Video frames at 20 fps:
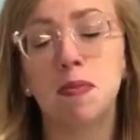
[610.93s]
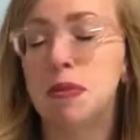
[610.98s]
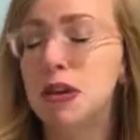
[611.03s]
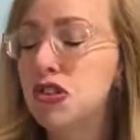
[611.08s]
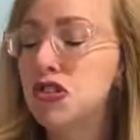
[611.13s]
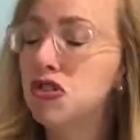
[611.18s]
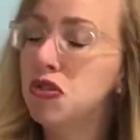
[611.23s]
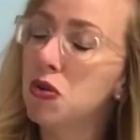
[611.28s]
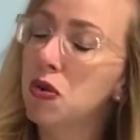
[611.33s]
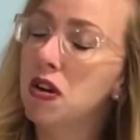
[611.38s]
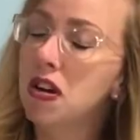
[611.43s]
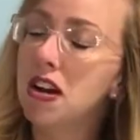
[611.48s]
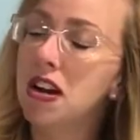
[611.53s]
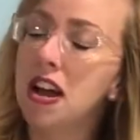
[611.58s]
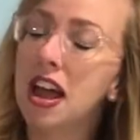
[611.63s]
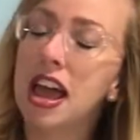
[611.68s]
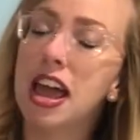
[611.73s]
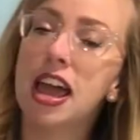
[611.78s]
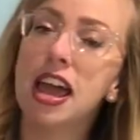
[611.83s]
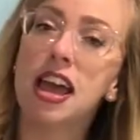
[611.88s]
Be
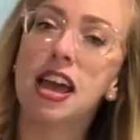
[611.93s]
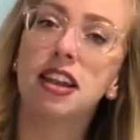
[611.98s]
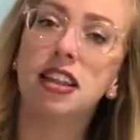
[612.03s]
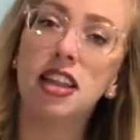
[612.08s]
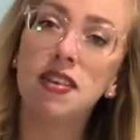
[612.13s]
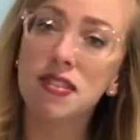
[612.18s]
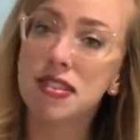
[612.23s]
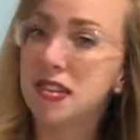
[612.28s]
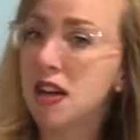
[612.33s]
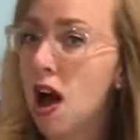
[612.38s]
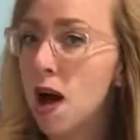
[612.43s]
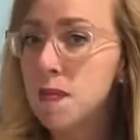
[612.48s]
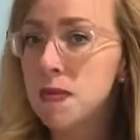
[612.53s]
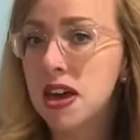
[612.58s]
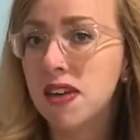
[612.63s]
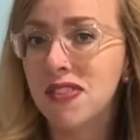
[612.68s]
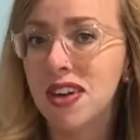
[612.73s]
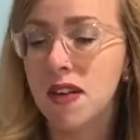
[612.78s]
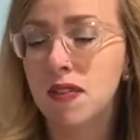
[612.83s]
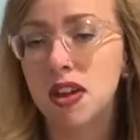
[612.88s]
sure and leave us a
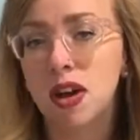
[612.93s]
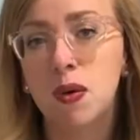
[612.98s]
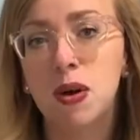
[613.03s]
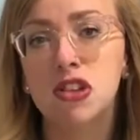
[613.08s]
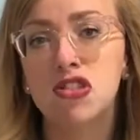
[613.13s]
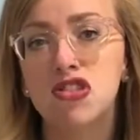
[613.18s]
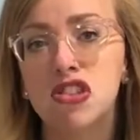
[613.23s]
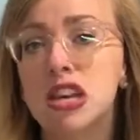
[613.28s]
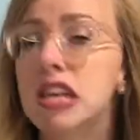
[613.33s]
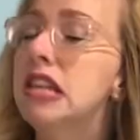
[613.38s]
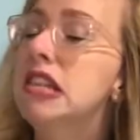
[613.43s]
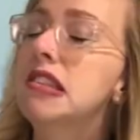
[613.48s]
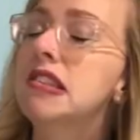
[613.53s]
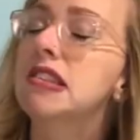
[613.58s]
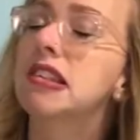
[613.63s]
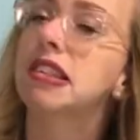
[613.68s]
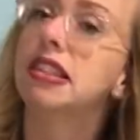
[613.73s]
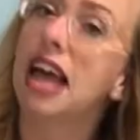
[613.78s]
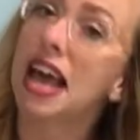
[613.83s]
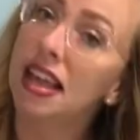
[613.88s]
comment if you have any questions,
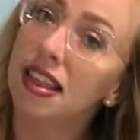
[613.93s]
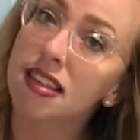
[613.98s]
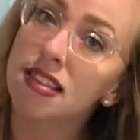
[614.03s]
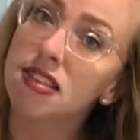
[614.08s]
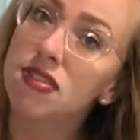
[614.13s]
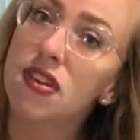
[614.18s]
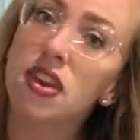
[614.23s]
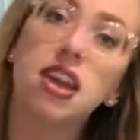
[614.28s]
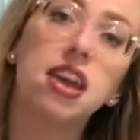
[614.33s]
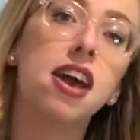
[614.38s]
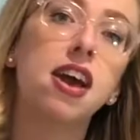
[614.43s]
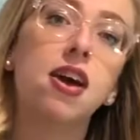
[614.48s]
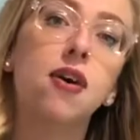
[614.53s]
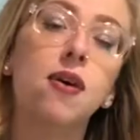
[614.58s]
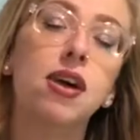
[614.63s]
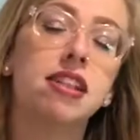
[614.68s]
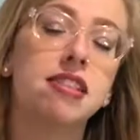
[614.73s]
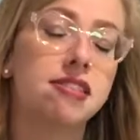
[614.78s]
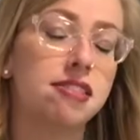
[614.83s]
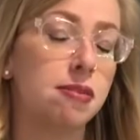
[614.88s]
like this video
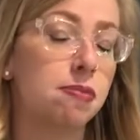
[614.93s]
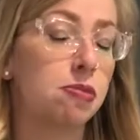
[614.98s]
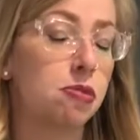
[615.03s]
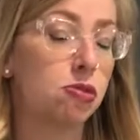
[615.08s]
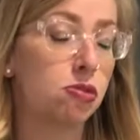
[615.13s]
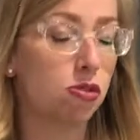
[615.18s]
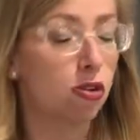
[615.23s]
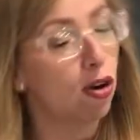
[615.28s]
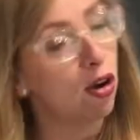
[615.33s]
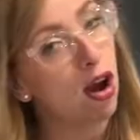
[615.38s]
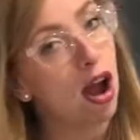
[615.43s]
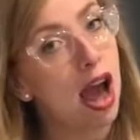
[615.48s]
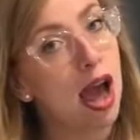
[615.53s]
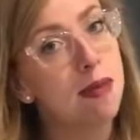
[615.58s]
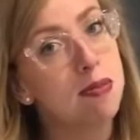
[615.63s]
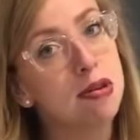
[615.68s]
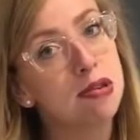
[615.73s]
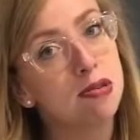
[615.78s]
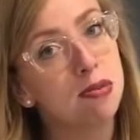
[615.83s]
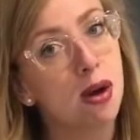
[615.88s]
and
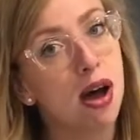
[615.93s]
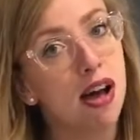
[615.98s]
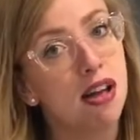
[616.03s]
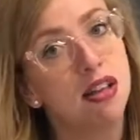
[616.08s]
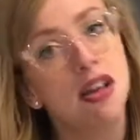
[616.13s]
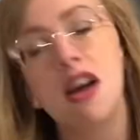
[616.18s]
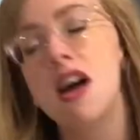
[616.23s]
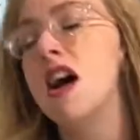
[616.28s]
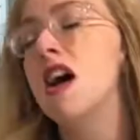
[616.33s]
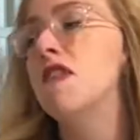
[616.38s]
subscribe as well.